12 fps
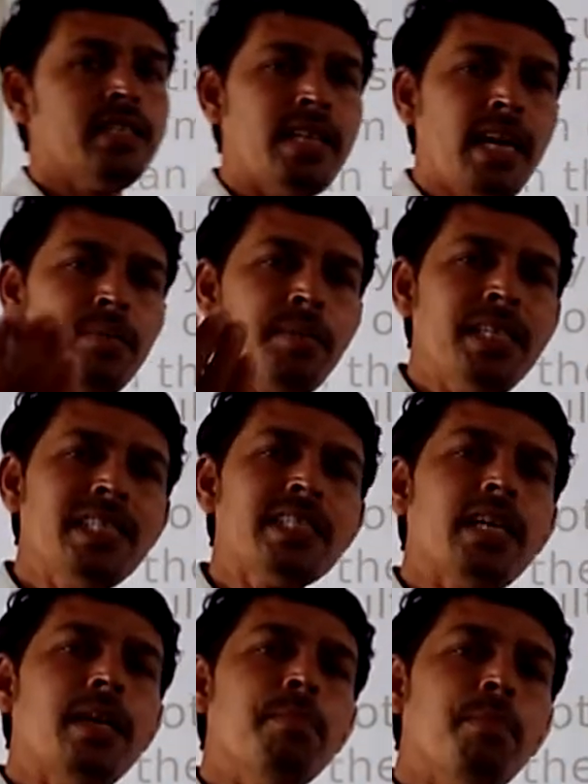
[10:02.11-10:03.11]
That means
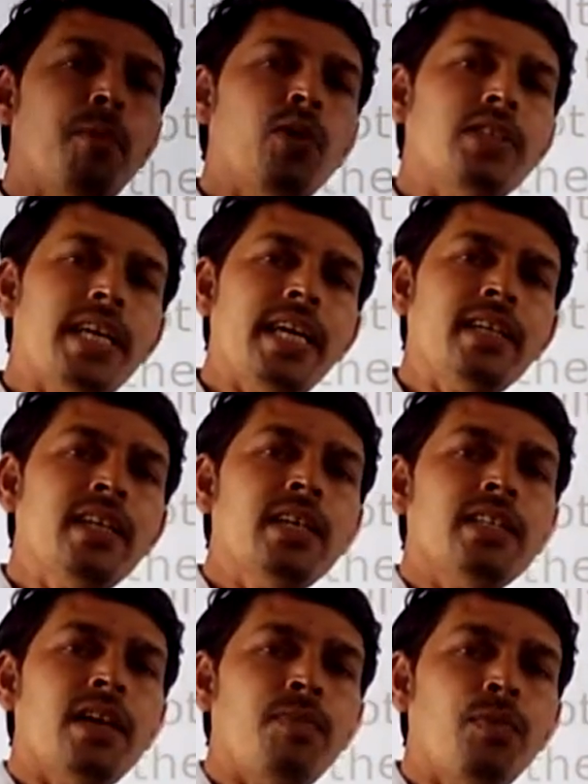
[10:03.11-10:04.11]

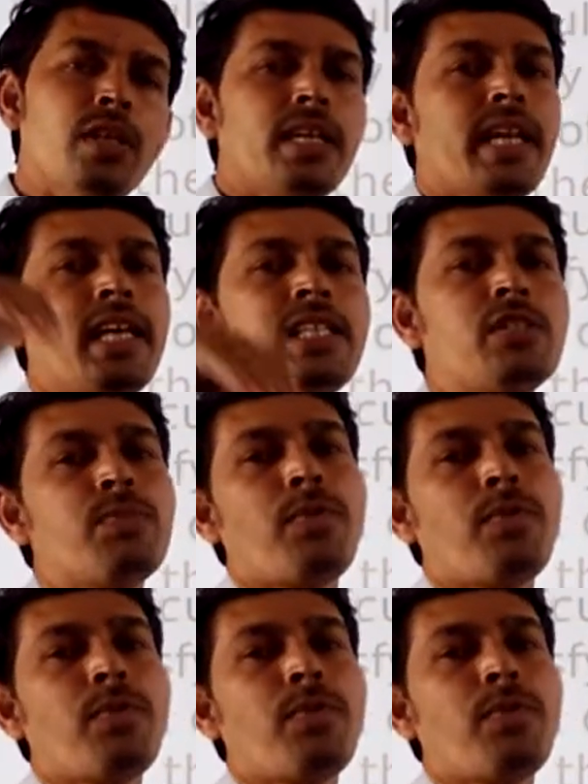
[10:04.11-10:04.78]
importing the food grains